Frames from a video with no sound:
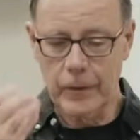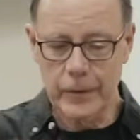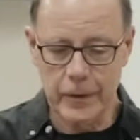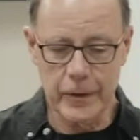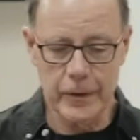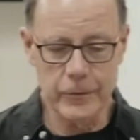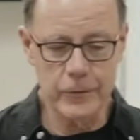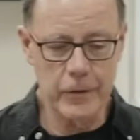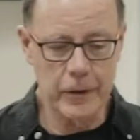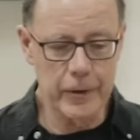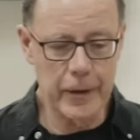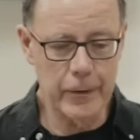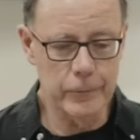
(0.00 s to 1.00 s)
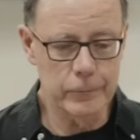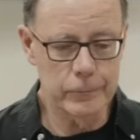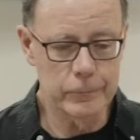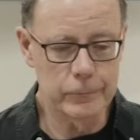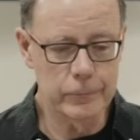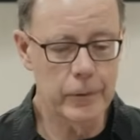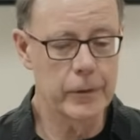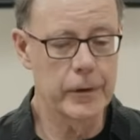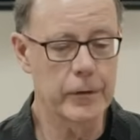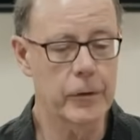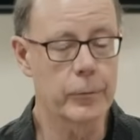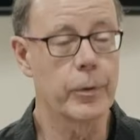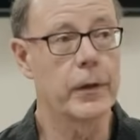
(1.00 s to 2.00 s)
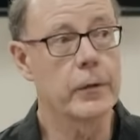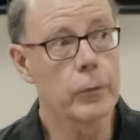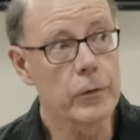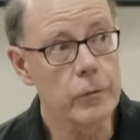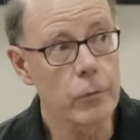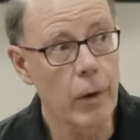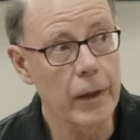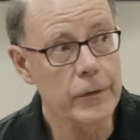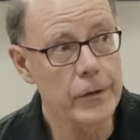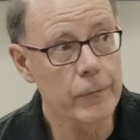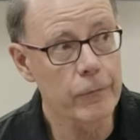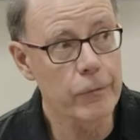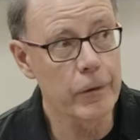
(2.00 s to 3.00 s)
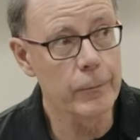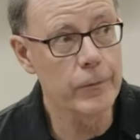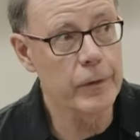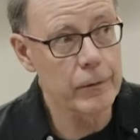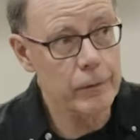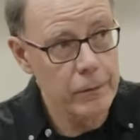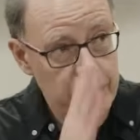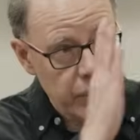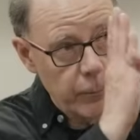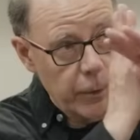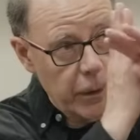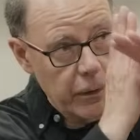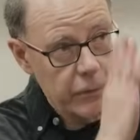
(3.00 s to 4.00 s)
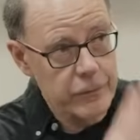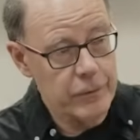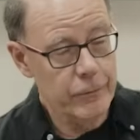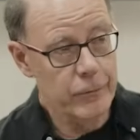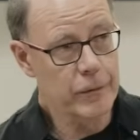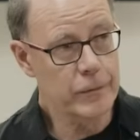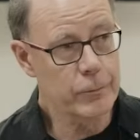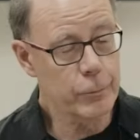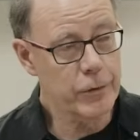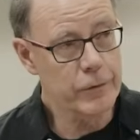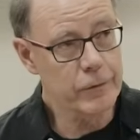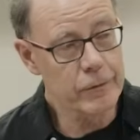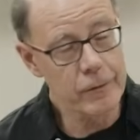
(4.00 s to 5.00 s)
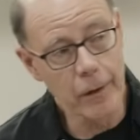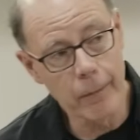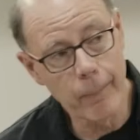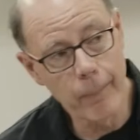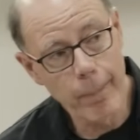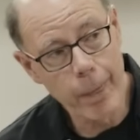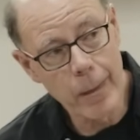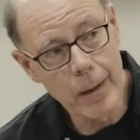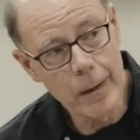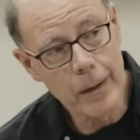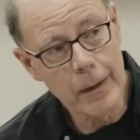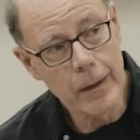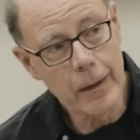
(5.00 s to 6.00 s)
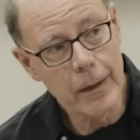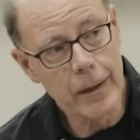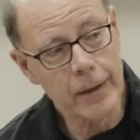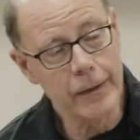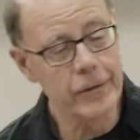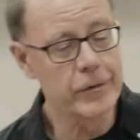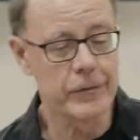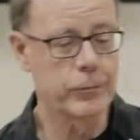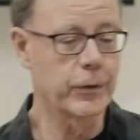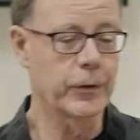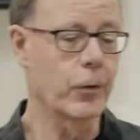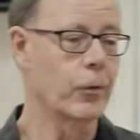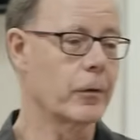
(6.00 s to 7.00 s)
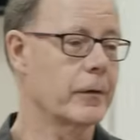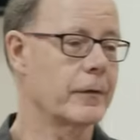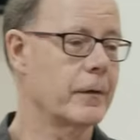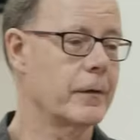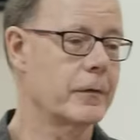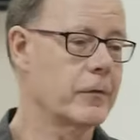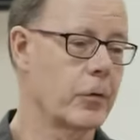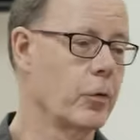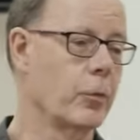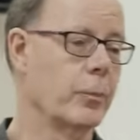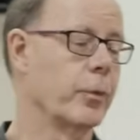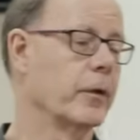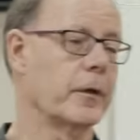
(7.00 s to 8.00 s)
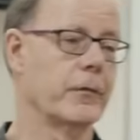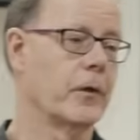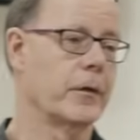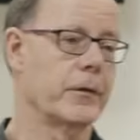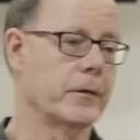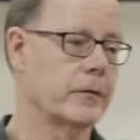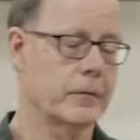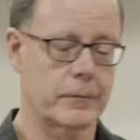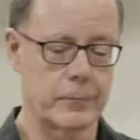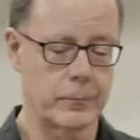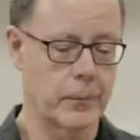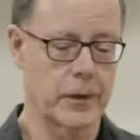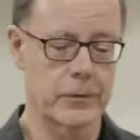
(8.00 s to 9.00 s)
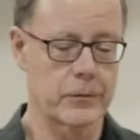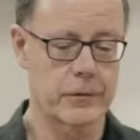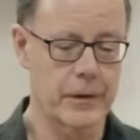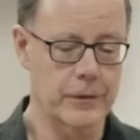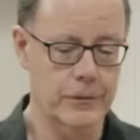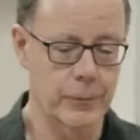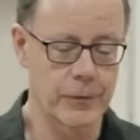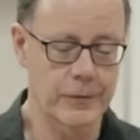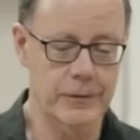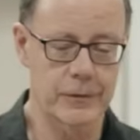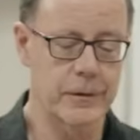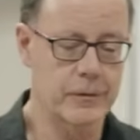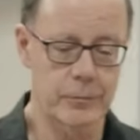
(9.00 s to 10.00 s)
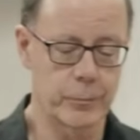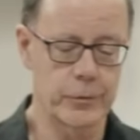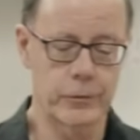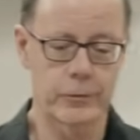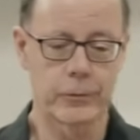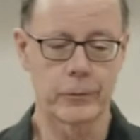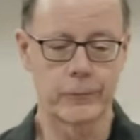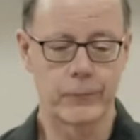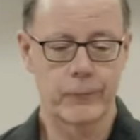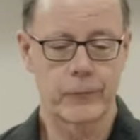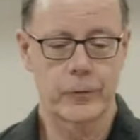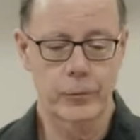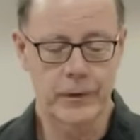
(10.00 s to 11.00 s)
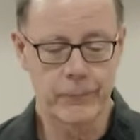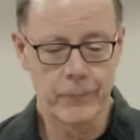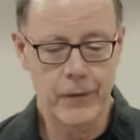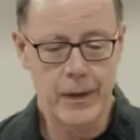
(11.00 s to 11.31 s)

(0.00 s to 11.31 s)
they cut his tongue out. The younger brother was watching from the bars of his prison cell. And this is recorded. There's a whole book of all these martyrs' testimonies. It's beautiful to read.